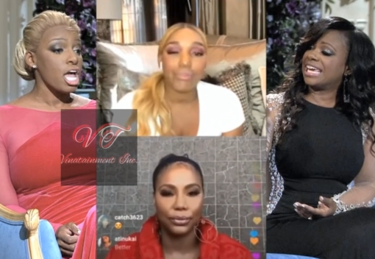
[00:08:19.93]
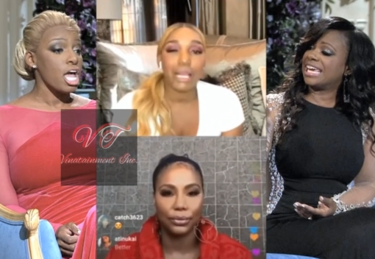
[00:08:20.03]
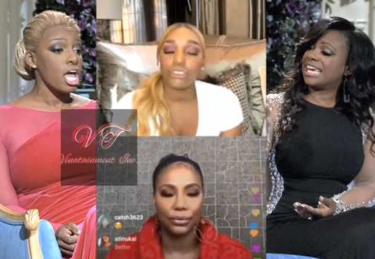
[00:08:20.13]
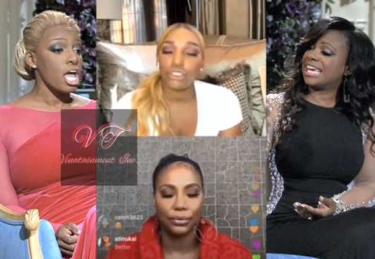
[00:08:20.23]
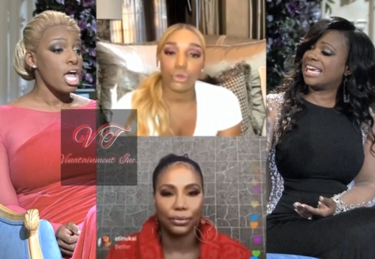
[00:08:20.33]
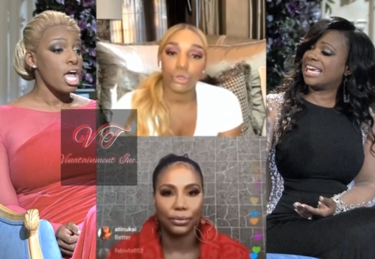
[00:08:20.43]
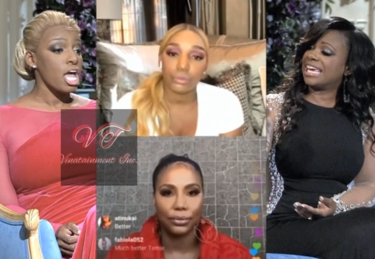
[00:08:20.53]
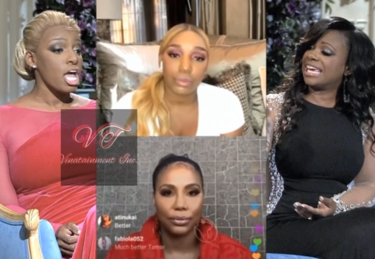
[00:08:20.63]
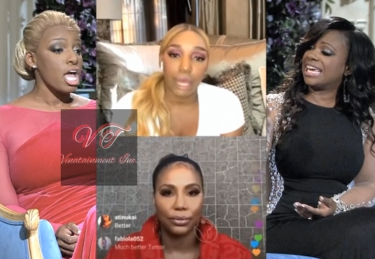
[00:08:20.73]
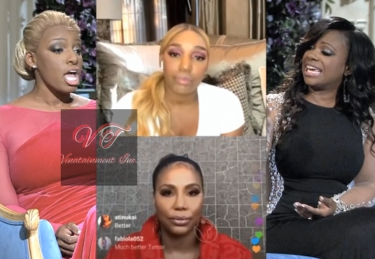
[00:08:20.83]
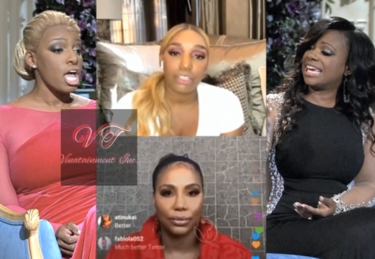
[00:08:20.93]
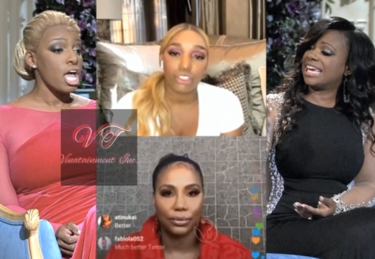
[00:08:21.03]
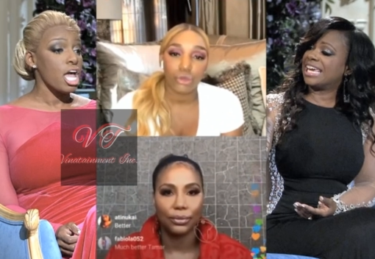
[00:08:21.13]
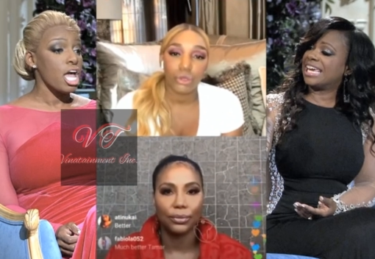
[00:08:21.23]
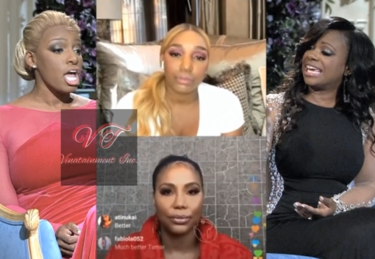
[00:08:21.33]
Speaker 1: I'm not
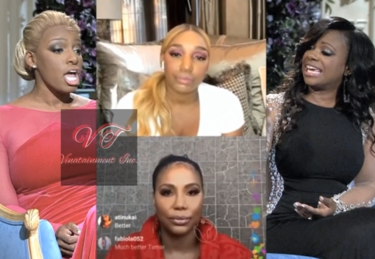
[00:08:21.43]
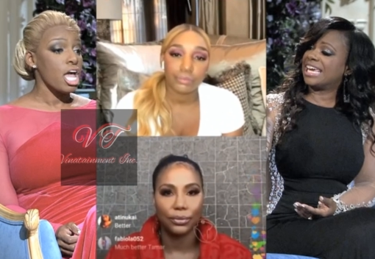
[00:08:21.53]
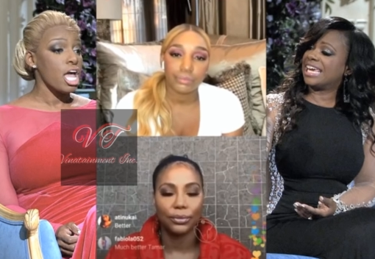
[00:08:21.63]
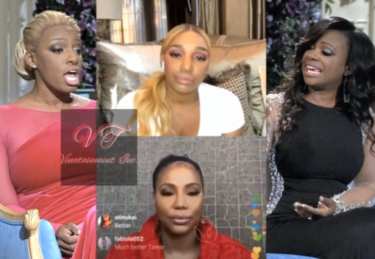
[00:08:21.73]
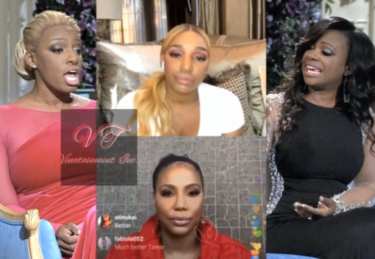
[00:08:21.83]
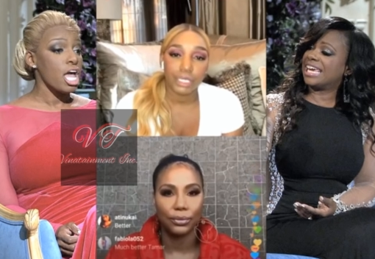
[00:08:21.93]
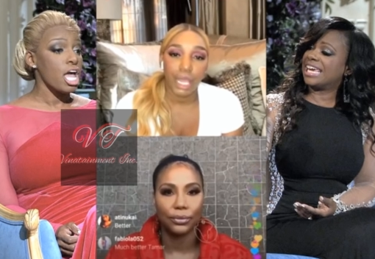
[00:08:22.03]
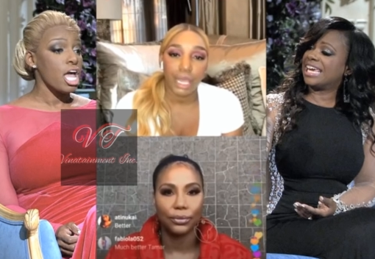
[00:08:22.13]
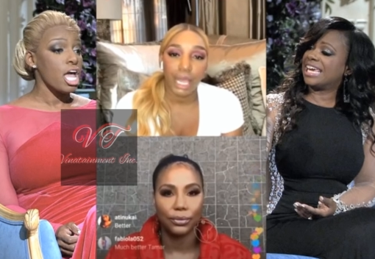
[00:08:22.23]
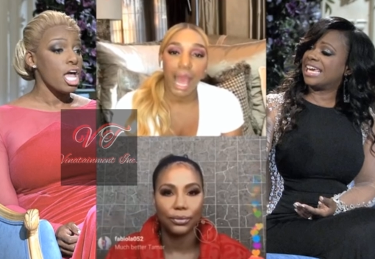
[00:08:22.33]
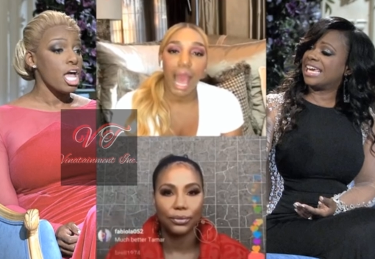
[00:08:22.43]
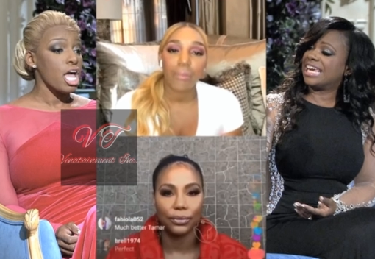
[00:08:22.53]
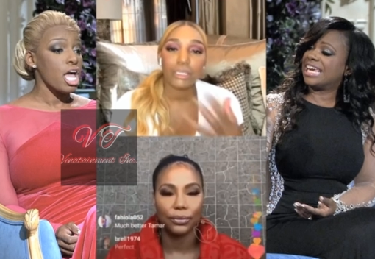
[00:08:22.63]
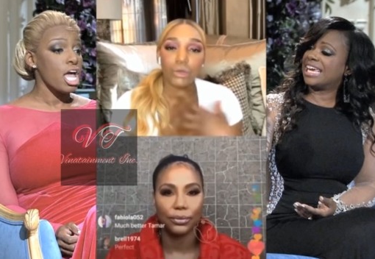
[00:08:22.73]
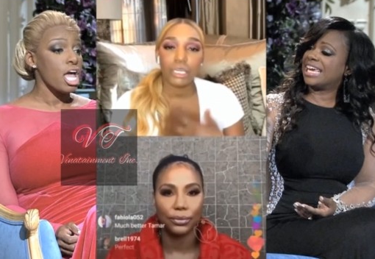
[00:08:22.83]
sure. Yeah.
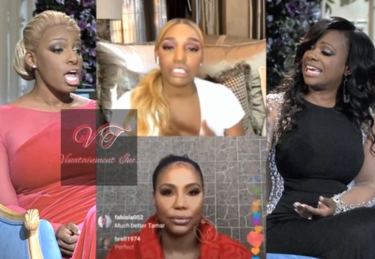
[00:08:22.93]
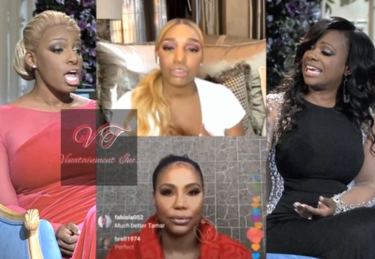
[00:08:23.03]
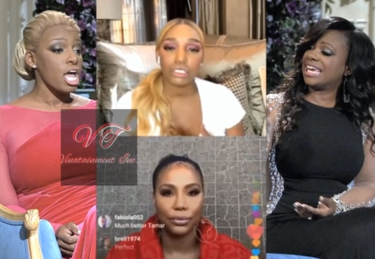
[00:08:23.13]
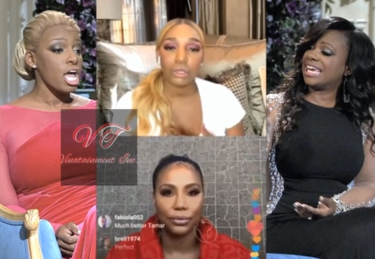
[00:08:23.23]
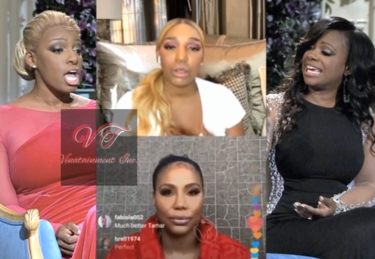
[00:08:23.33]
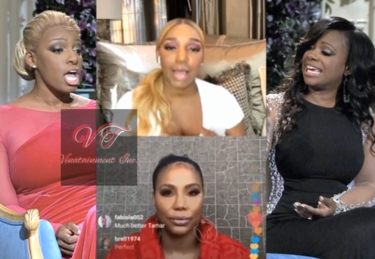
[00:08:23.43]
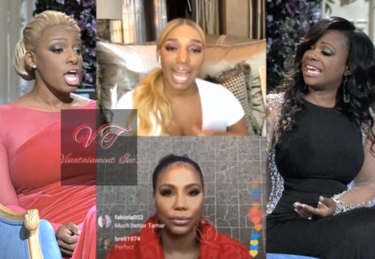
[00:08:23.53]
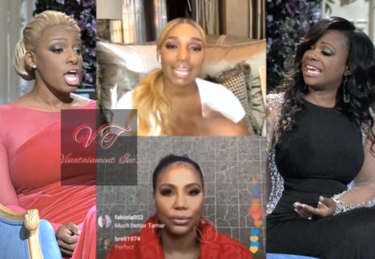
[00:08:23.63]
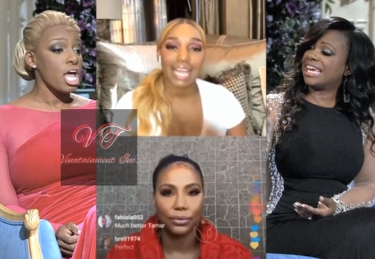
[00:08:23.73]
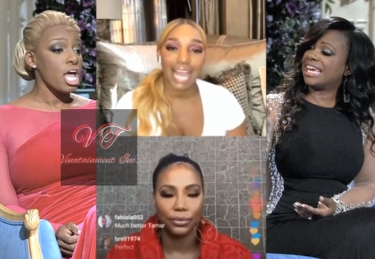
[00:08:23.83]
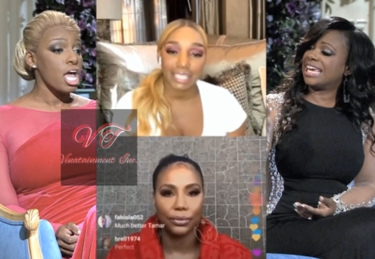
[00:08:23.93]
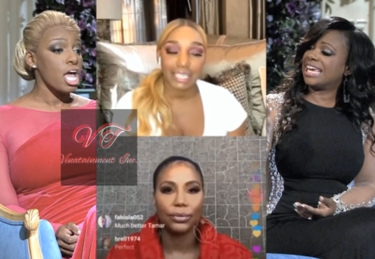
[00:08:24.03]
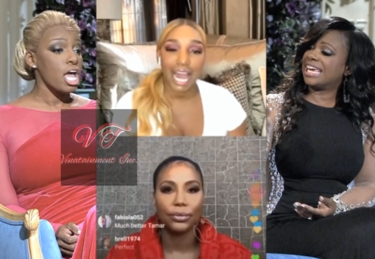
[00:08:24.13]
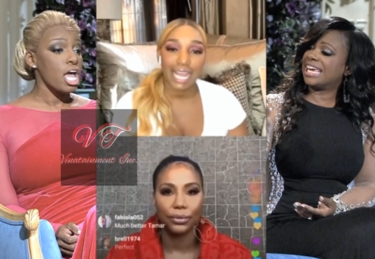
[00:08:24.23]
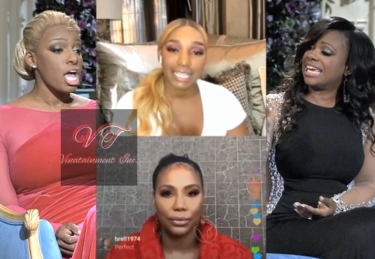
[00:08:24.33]
I've been doing this for so long. I can
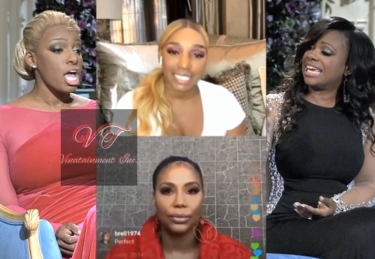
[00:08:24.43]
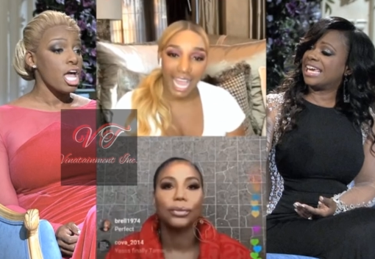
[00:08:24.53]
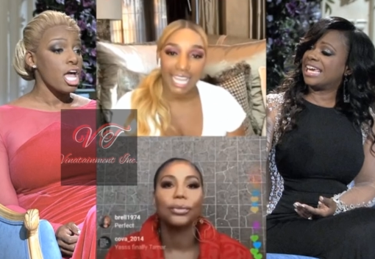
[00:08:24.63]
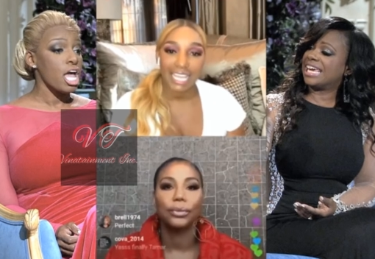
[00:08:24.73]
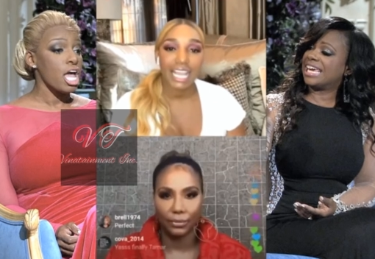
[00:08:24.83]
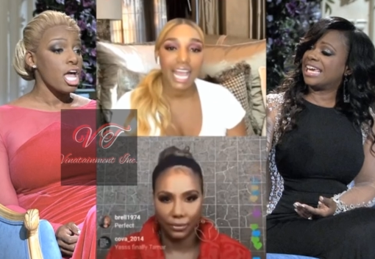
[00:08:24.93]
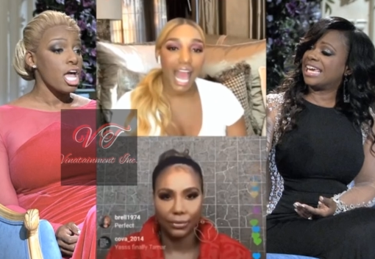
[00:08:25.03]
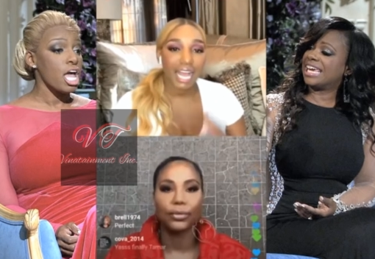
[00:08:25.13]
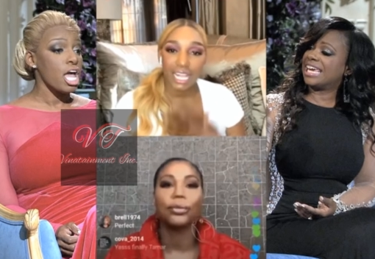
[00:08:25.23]
handle it. I can take it.